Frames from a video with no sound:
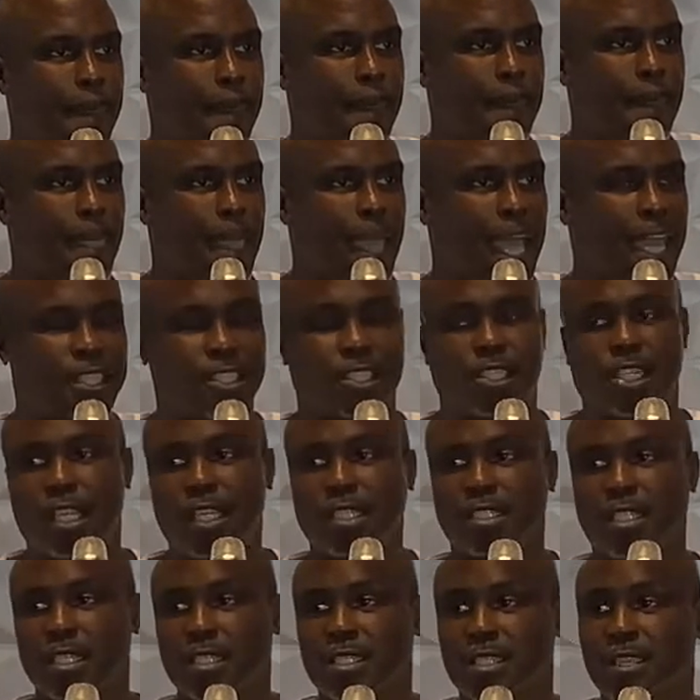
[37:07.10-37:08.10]
As
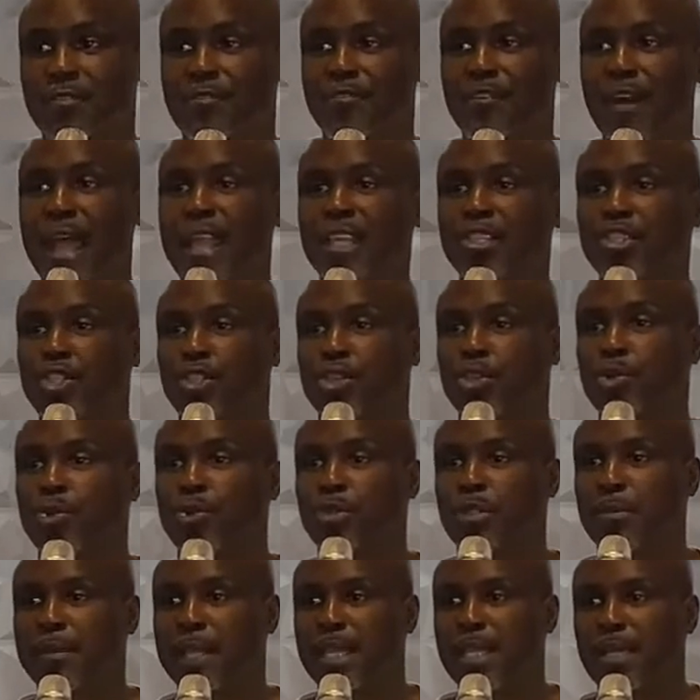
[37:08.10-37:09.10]
Jesus invites you
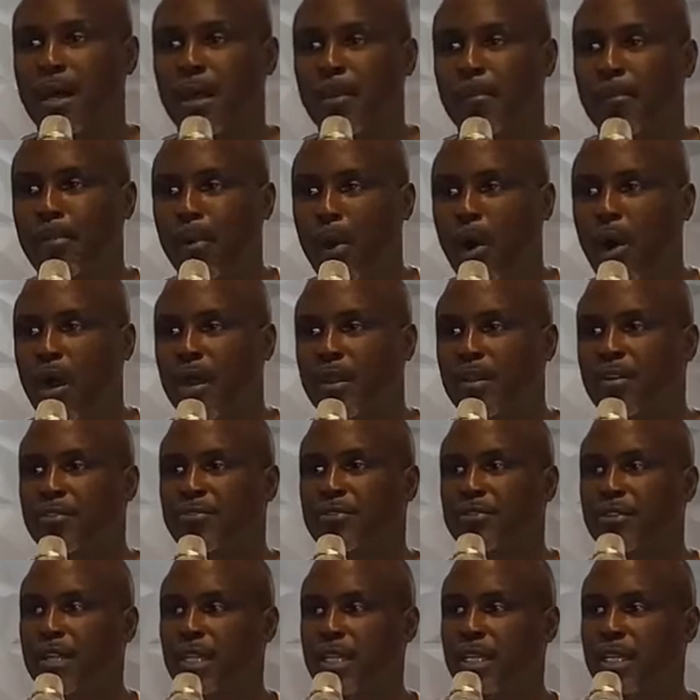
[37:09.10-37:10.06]
to become part of